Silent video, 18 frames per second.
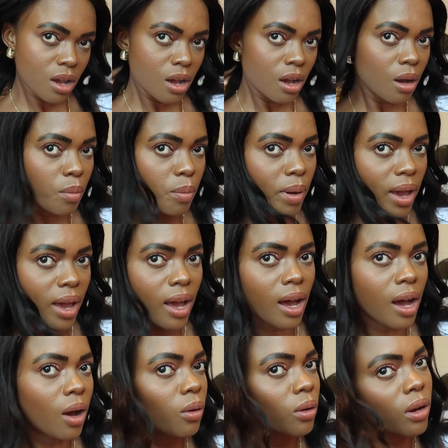
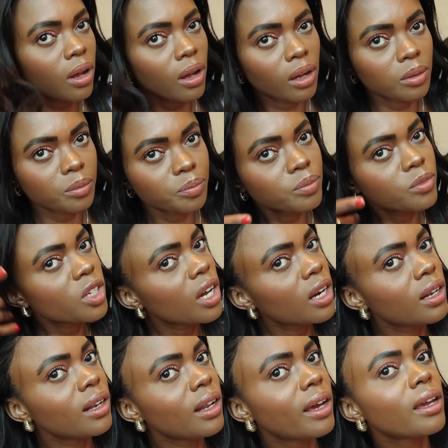about um,
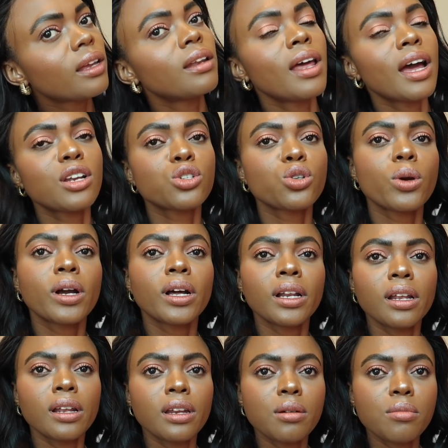kind of like natural
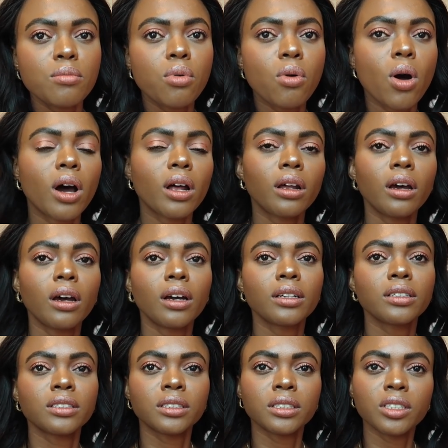cleaning
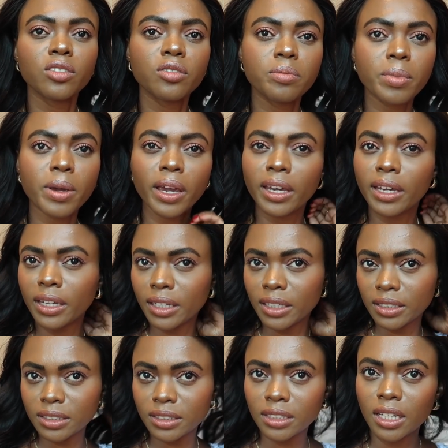products,
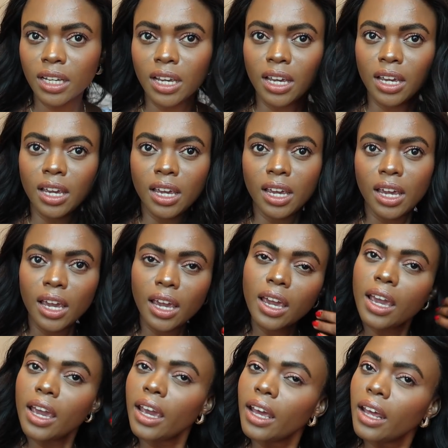toothpaste,
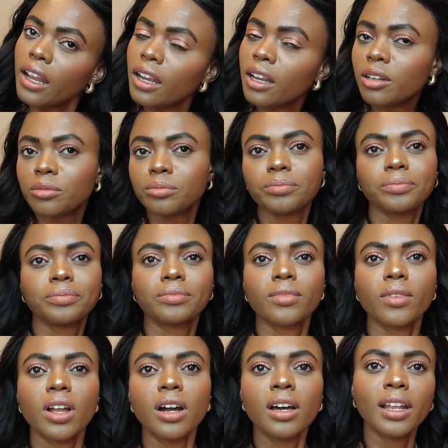and
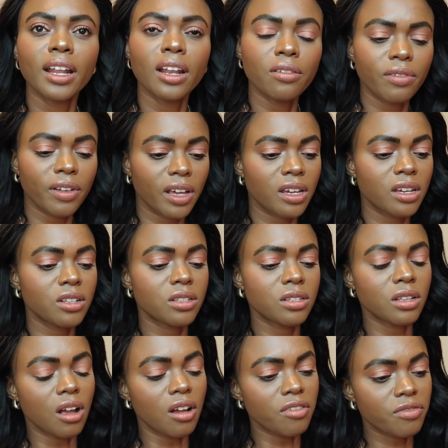a lot of like good
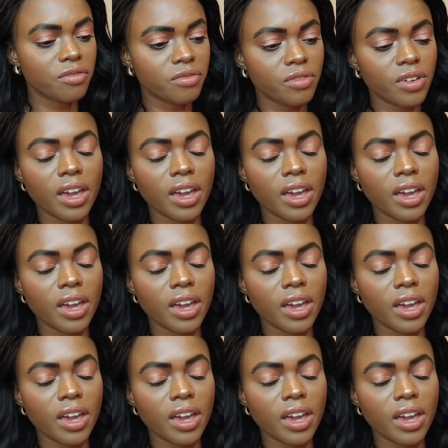stuff.